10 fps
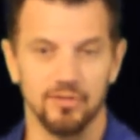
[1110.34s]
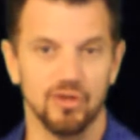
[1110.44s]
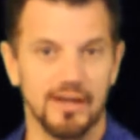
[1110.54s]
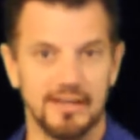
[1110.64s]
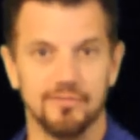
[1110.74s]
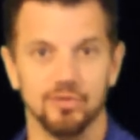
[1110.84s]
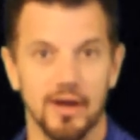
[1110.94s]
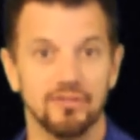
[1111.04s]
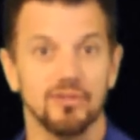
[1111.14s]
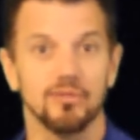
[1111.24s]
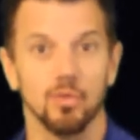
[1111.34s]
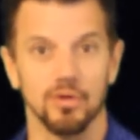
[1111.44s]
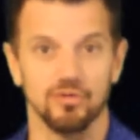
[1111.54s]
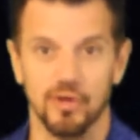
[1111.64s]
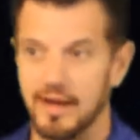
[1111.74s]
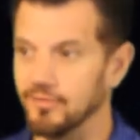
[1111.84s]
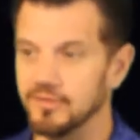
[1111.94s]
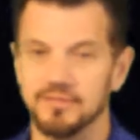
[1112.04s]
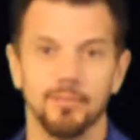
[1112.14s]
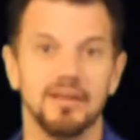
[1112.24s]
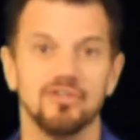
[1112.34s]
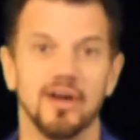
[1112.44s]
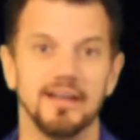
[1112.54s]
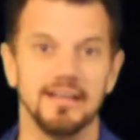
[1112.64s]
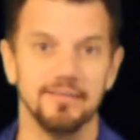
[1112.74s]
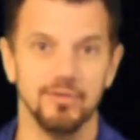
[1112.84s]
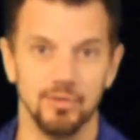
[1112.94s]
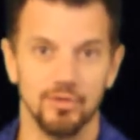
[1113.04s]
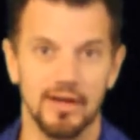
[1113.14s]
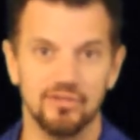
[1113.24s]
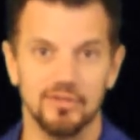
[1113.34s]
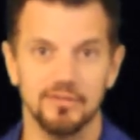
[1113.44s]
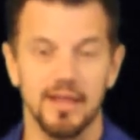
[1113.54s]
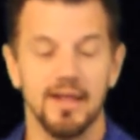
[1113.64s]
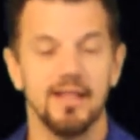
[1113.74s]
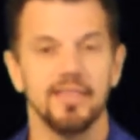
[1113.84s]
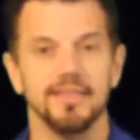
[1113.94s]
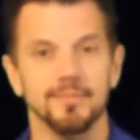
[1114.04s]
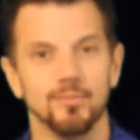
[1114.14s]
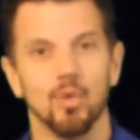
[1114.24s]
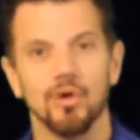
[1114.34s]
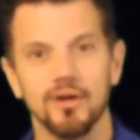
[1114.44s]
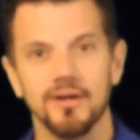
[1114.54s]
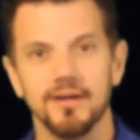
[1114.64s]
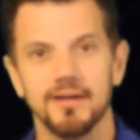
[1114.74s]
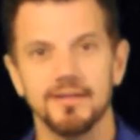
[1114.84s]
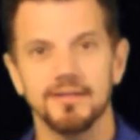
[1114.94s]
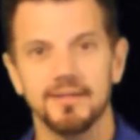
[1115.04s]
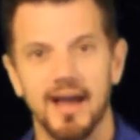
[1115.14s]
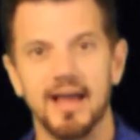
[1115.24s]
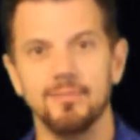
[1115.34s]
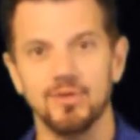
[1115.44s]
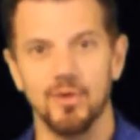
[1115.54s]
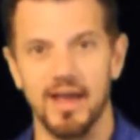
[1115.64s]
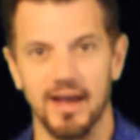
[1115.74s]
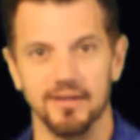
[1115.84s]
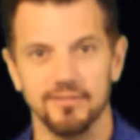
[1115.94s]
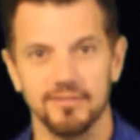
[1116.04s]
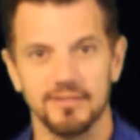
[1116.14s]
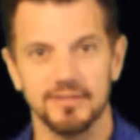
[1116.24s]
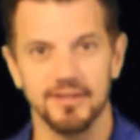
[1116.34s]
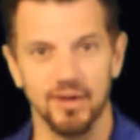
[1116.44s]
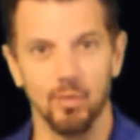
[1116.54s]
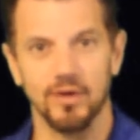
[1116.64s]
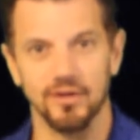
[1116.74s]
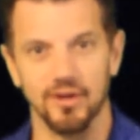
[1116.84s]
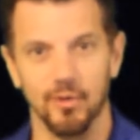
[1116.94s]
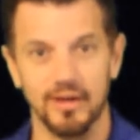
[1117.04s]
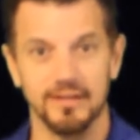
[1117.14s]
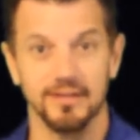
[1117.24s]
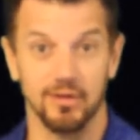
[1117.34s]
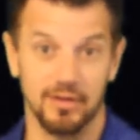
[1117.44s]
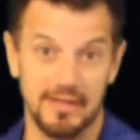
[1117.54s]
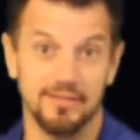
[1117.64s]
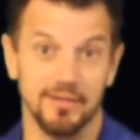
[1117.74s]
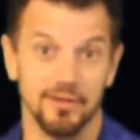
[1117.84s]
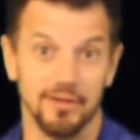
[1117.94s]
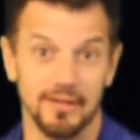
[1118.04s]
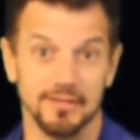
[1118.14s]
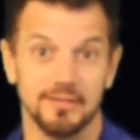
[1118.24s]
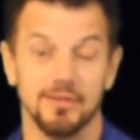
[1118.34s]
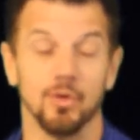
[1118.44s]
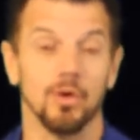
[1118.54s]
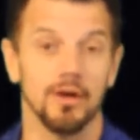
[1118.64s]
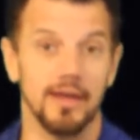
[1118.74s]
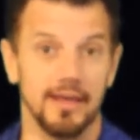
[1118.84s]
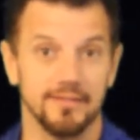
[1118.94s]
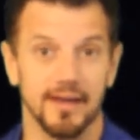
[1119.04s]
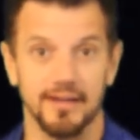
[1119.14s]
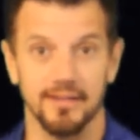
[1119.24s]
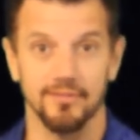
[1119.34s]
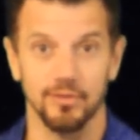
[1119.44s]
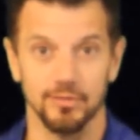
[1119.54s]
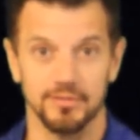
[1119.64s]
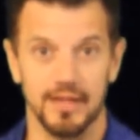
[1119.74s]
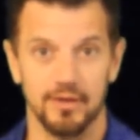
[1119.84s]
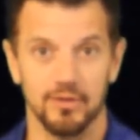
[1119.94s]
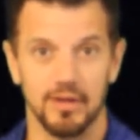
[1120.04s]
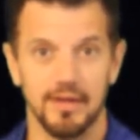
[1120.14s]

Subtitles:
trying to give directions, or a driver and somebody trying to give you directions, the more time you have to know where you're going, the easier it is. Your anxiety level goes down.